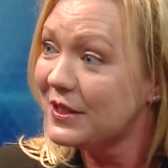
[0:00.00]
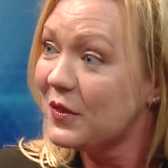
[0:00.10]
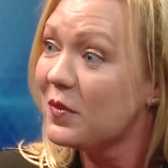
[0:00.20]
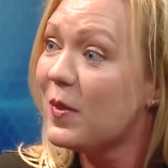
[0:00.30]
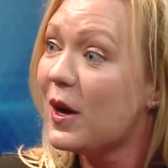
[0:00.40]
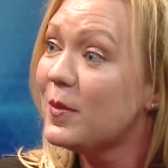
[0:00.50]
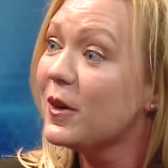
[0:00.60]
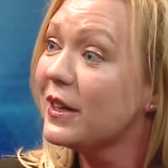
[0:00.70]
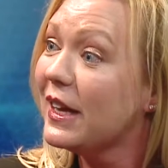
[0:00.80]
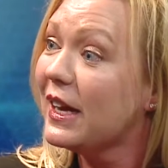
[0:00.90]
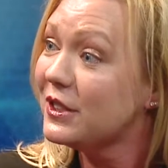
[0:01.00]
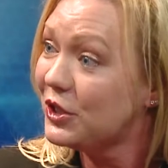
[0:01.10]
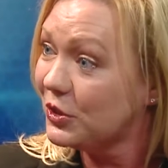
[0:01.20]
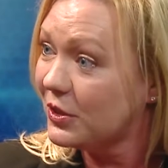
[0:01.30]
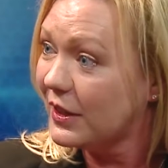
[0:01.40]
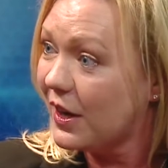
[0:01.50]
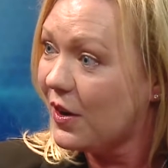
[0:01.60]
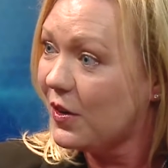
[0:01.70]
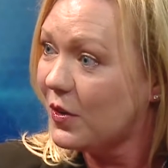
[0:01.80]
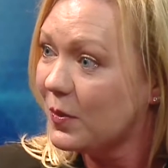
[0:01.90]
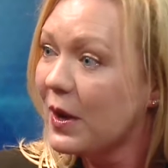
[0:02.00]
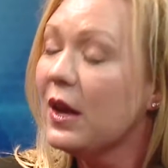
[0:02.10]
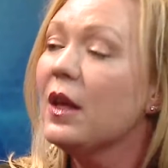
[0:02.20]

So if mom already has children at home,